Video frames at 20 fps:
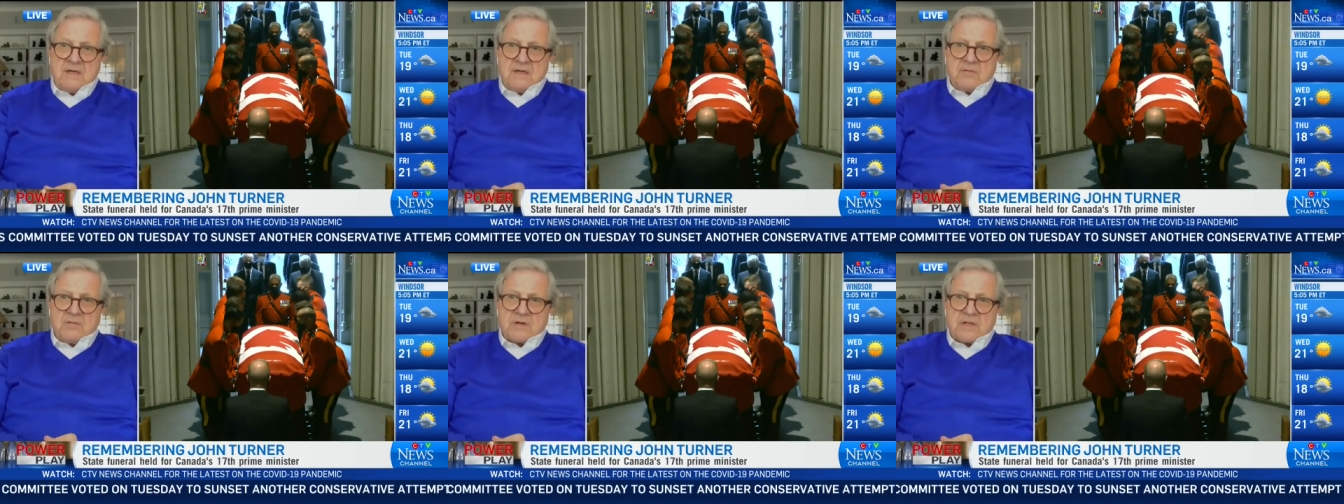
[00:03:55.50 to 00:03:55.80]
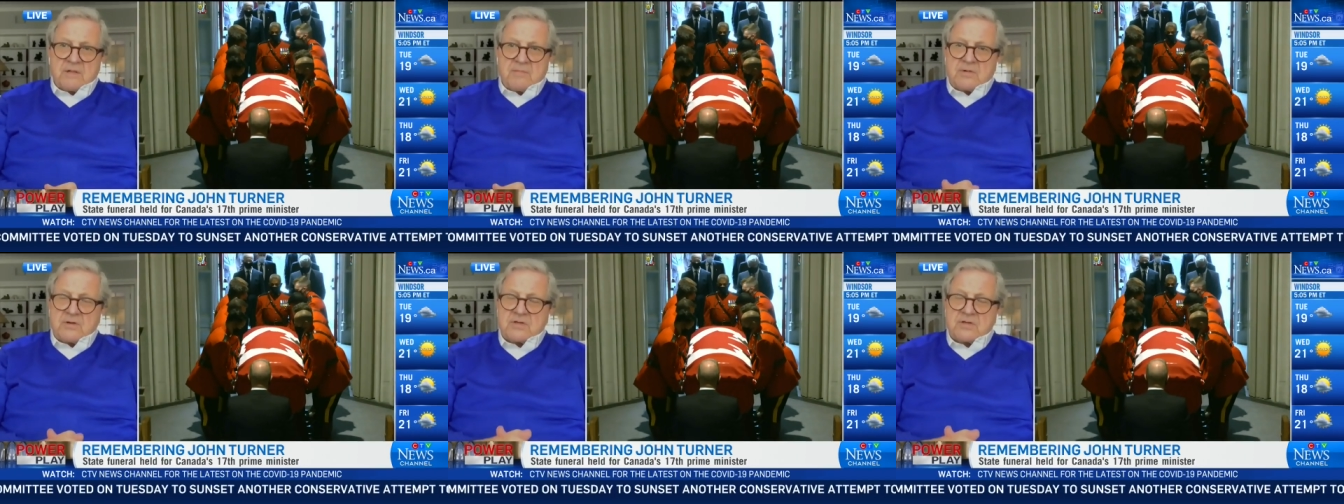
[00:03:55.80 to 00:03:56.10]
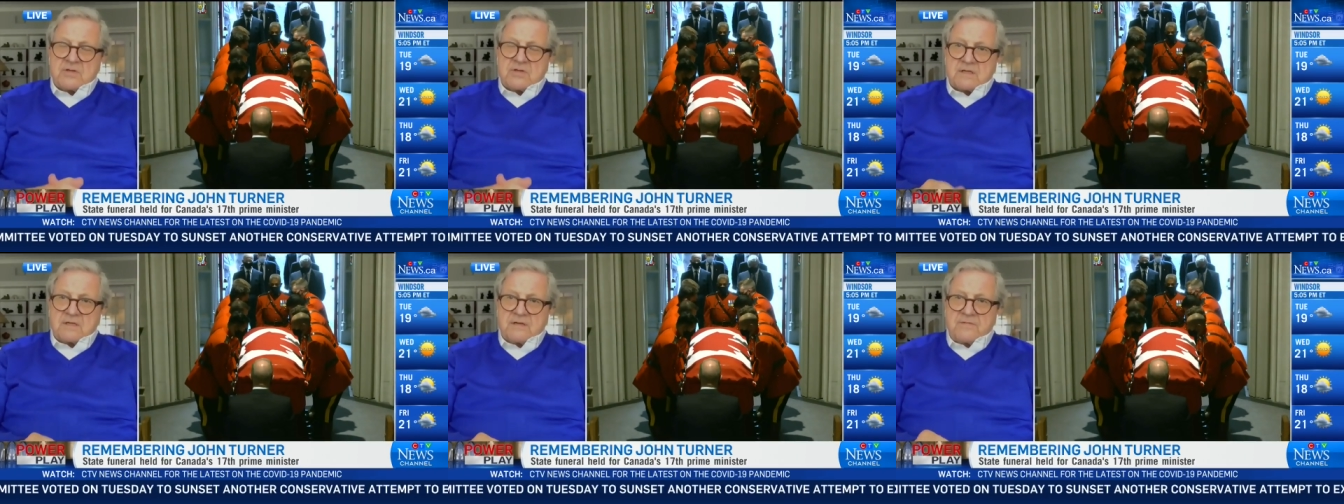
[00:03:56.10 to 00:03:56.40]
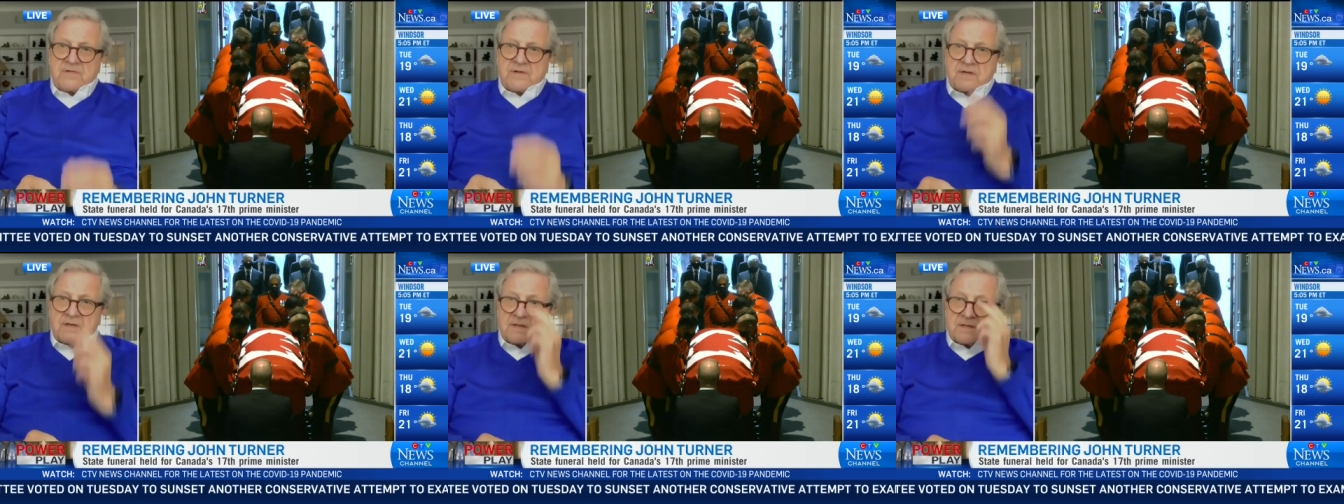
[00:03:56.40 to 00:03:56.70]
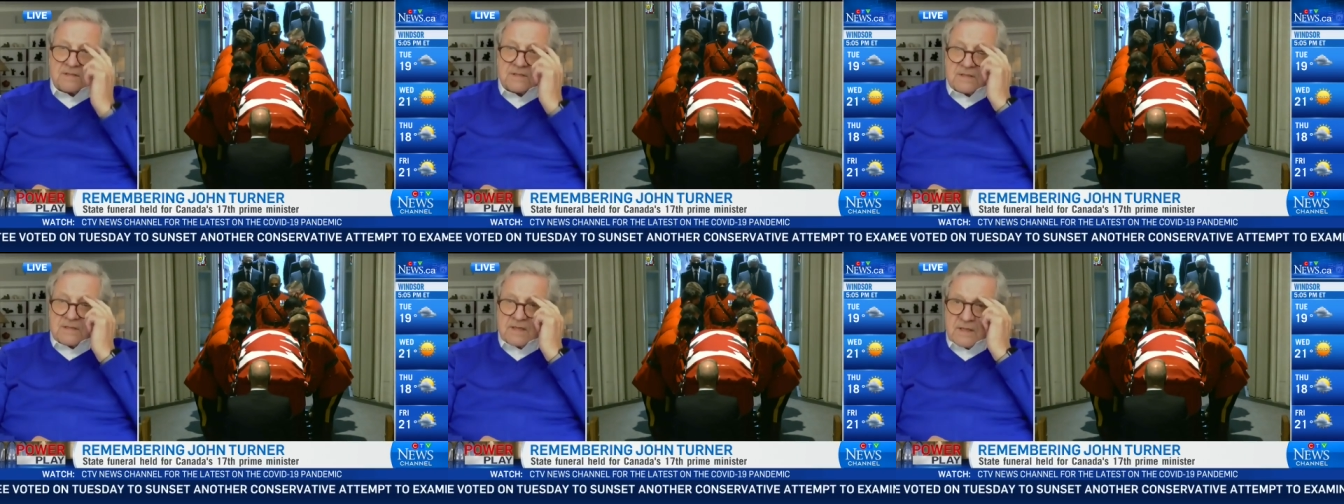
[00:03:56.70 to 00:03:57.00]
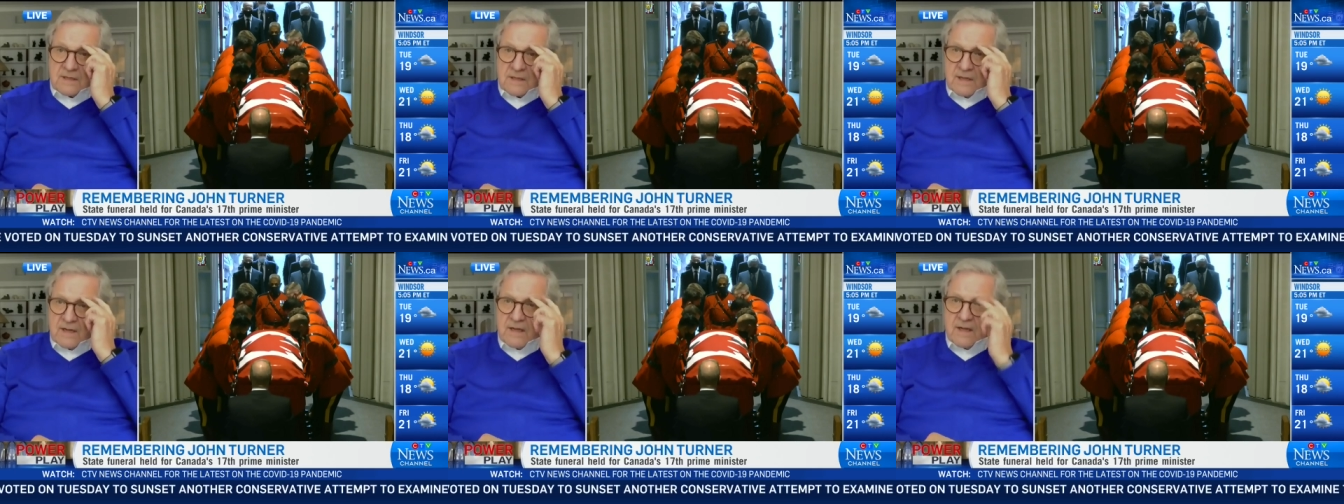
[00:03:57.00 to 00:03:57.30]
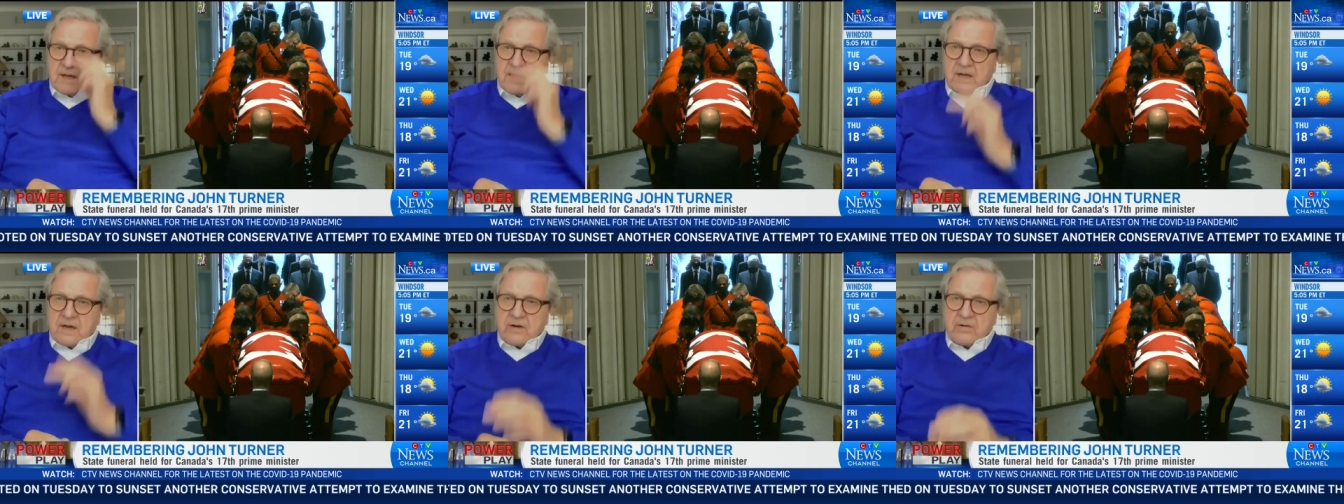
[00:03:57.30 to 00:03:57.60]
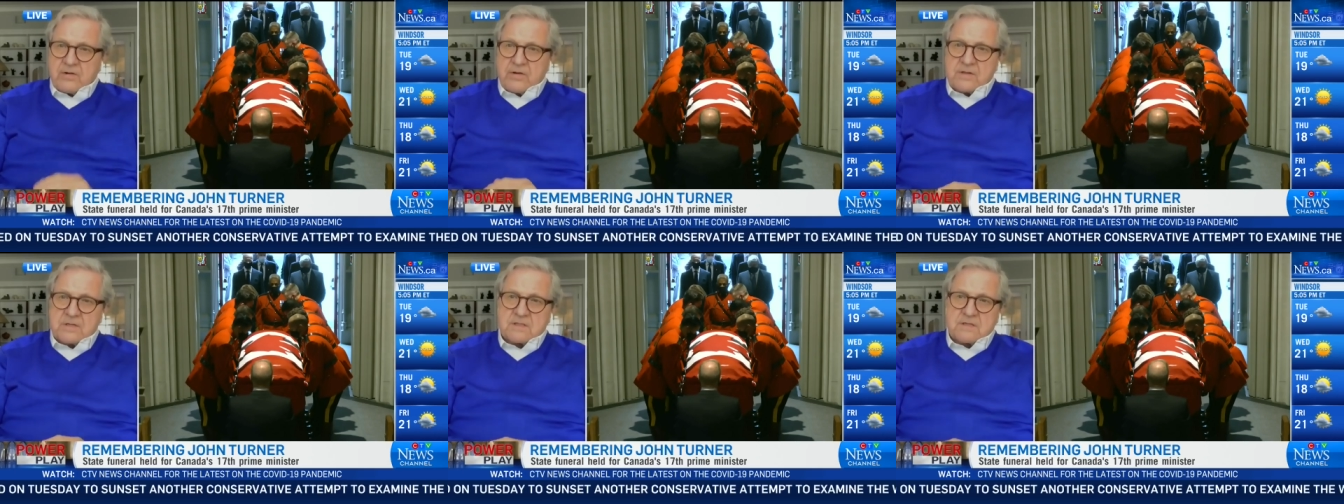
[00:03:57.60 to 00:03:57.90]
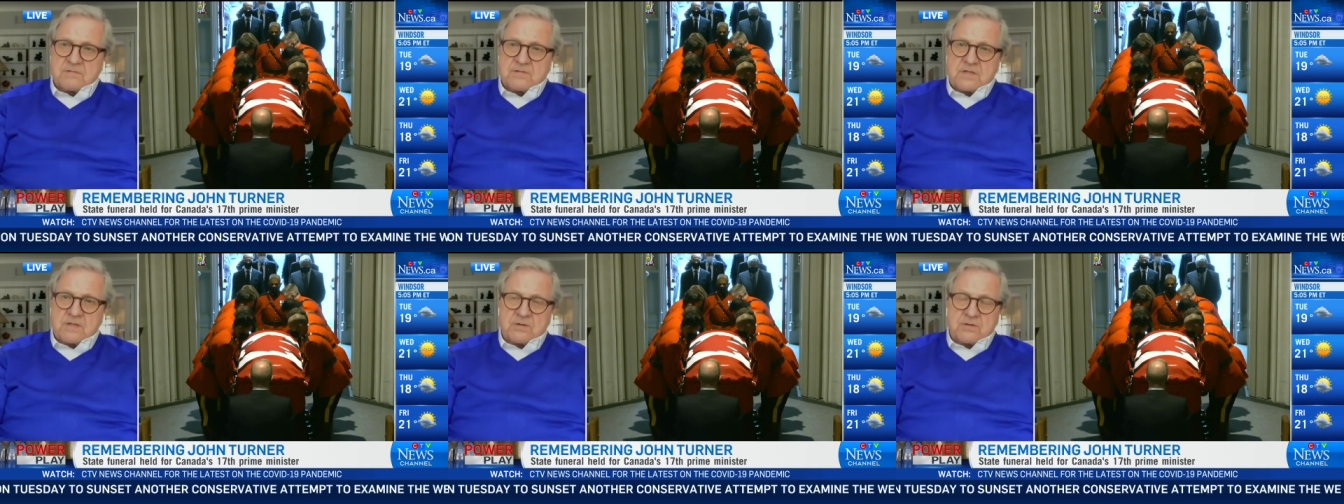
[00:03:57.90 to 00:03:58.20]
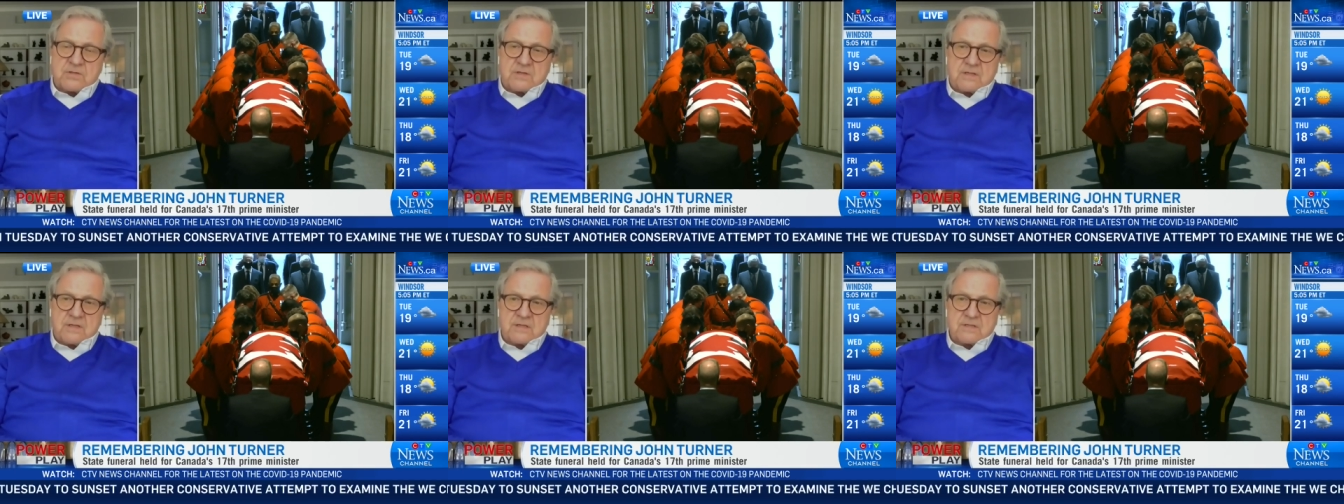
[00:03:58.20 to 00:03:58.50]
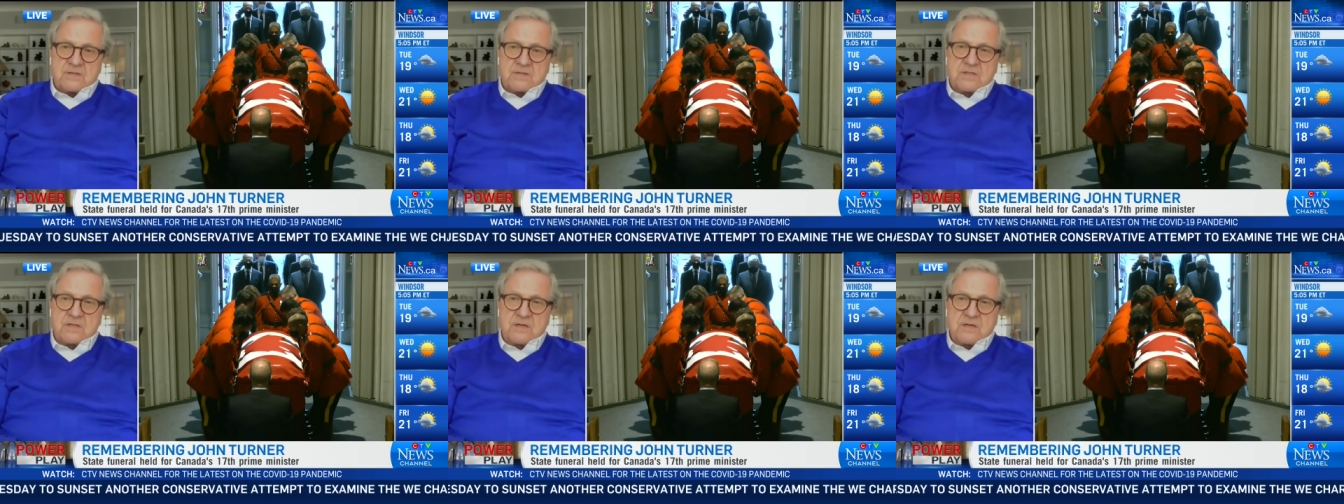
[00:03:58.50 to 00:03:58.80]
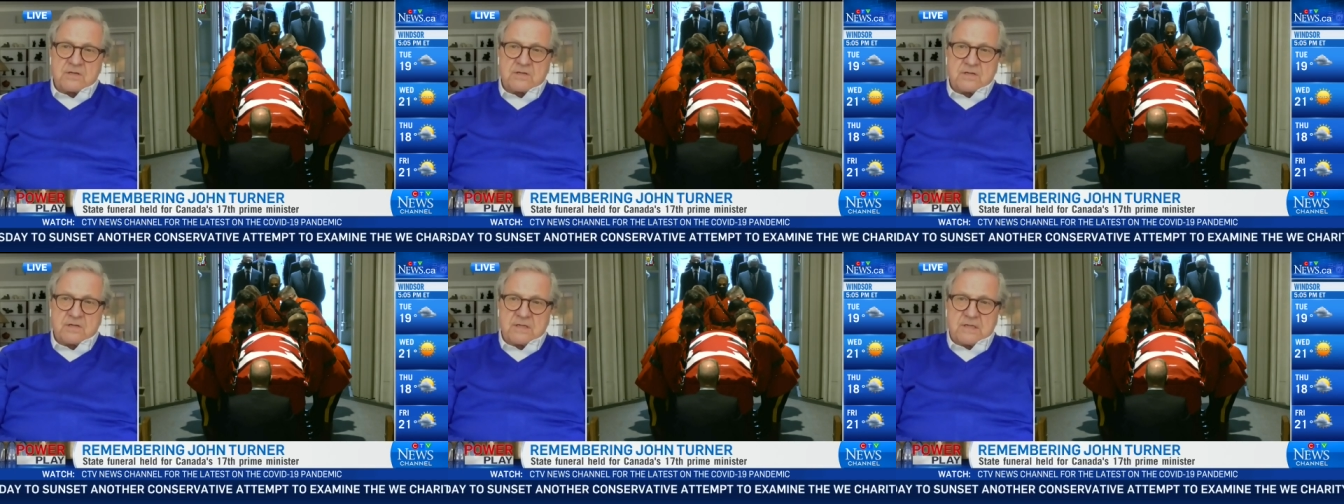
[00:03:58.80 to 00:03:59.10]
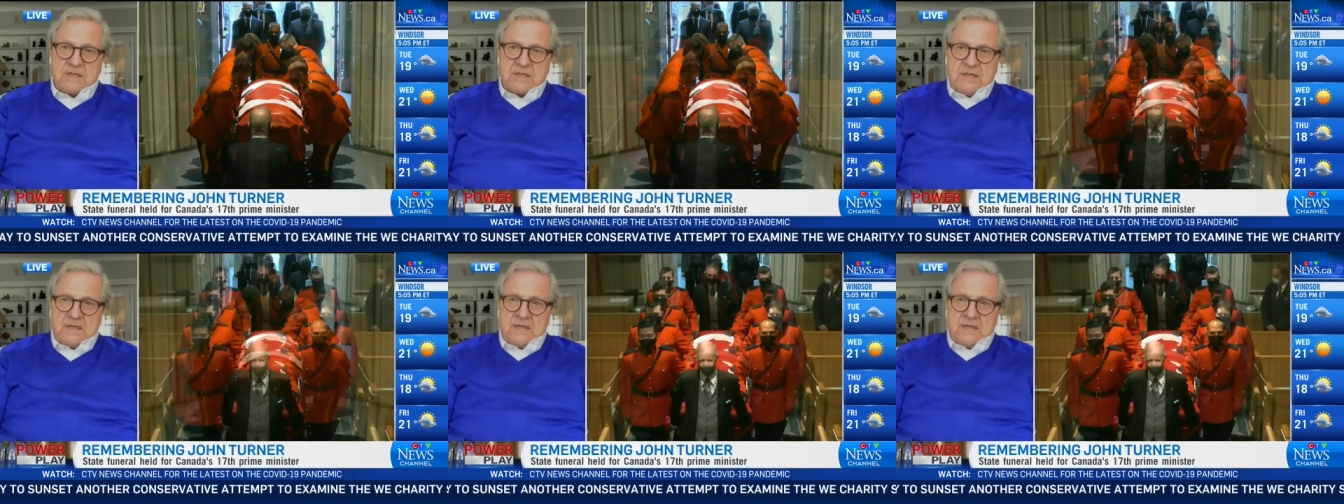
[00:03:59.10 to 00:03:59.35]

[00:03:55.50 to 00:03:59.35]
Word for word: one of the most significant uh, areas of social legislation